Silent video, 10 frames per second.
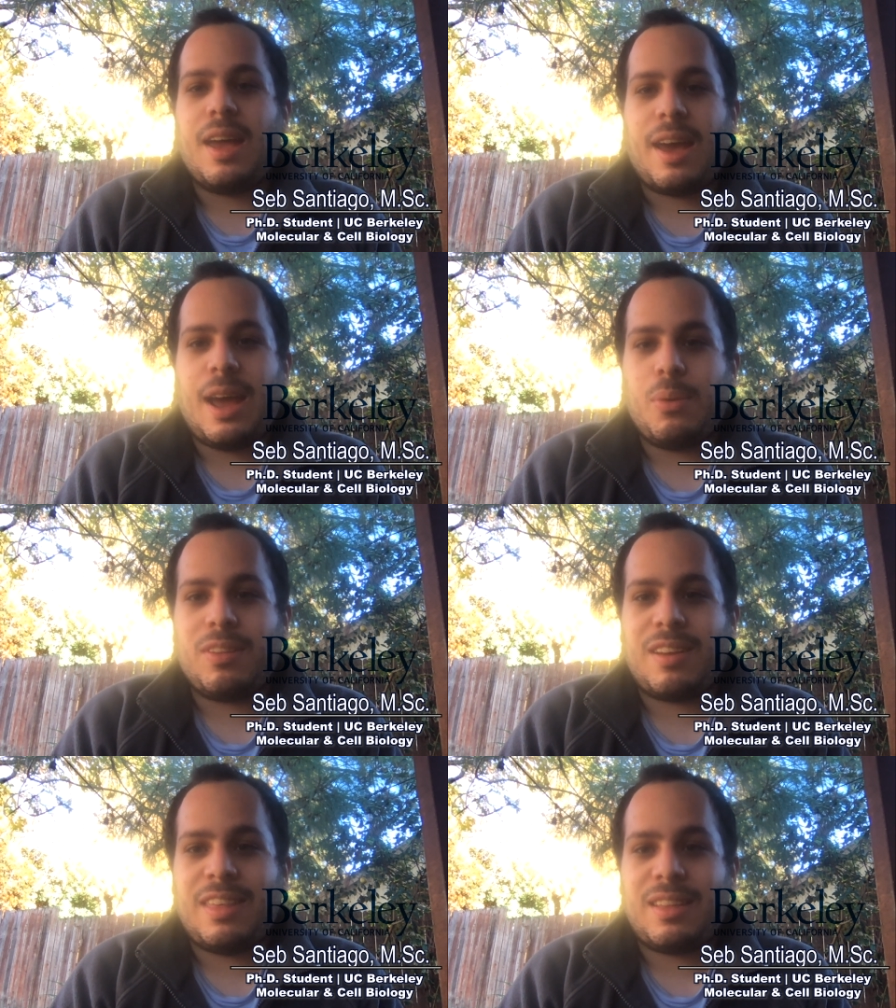I would
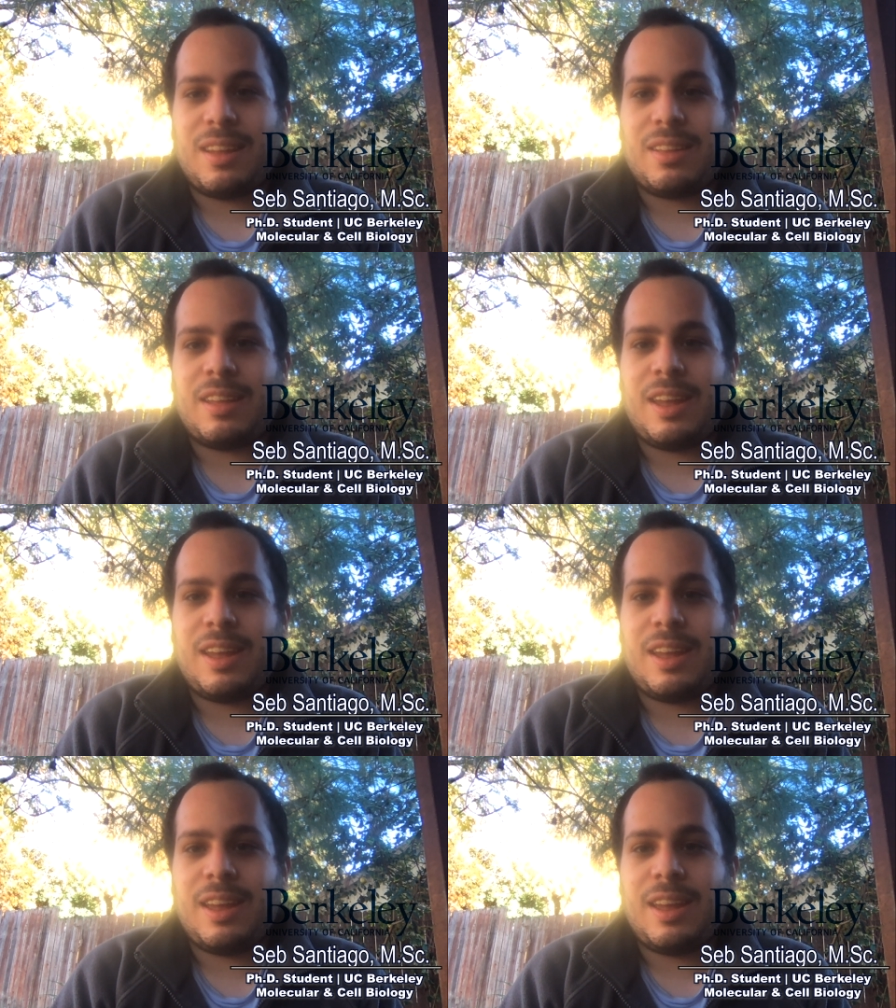say that the
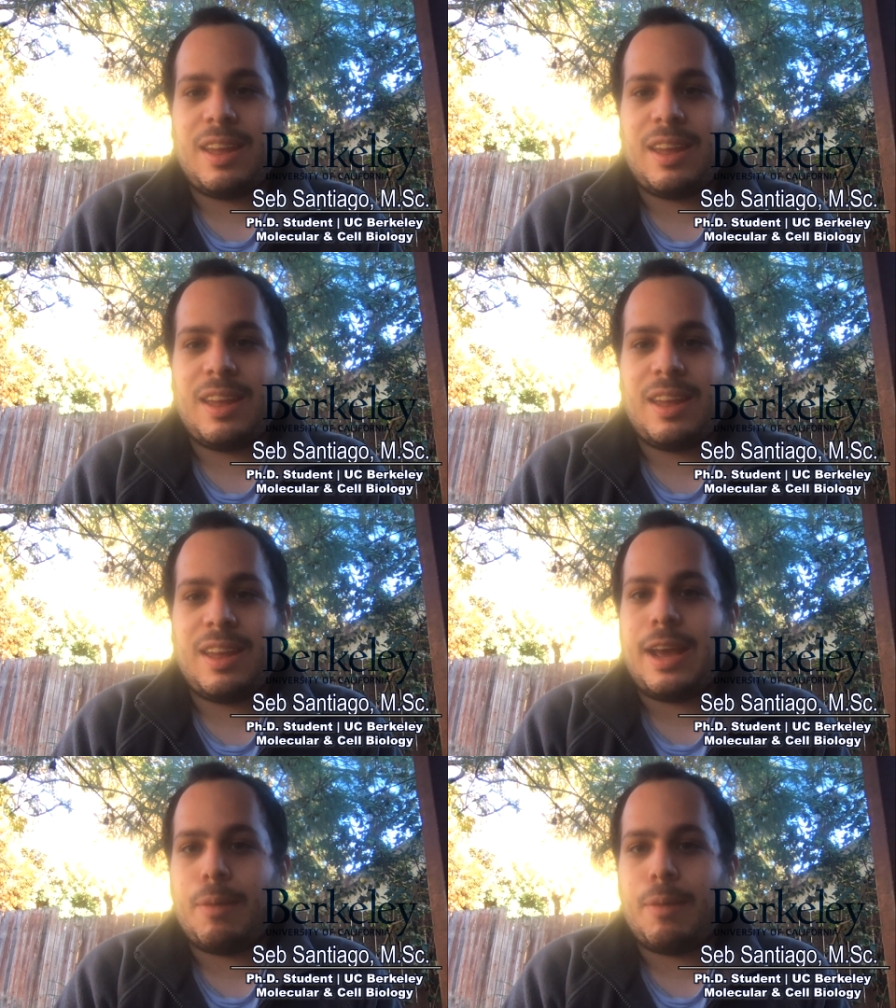things that helped my